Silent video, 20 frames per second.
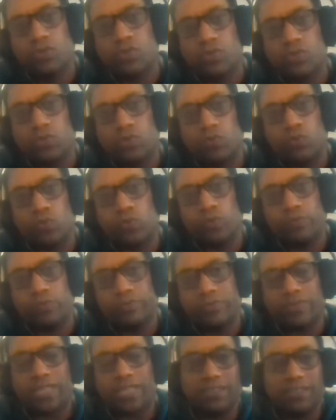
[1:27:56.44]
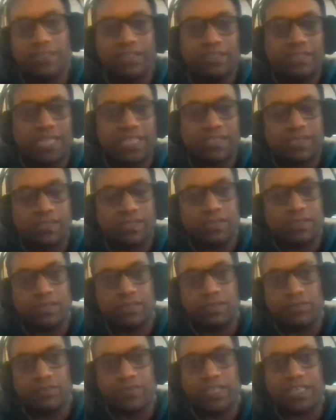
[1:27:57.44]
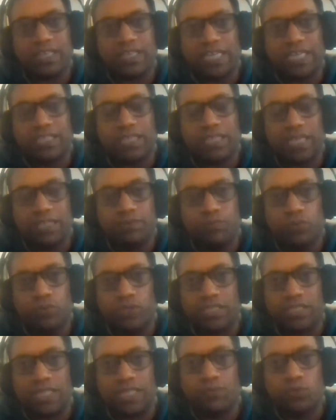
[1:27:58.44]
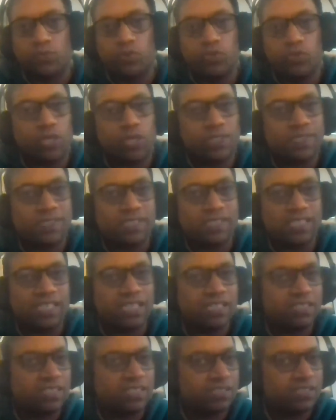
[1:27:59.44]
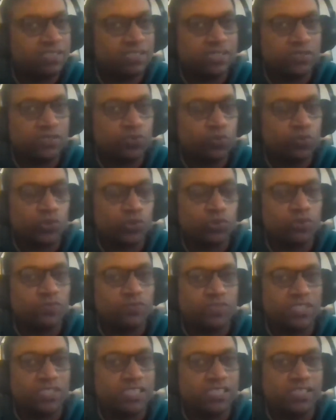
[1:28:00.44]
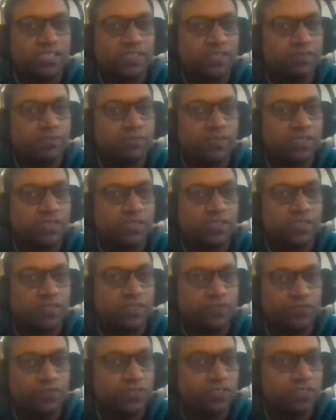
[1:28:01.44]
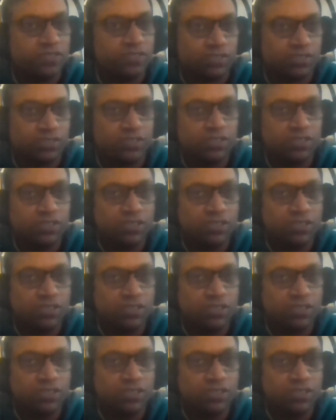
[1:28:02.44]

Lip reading: So I think that's where I'd put it. I would not say that this notion of realism is different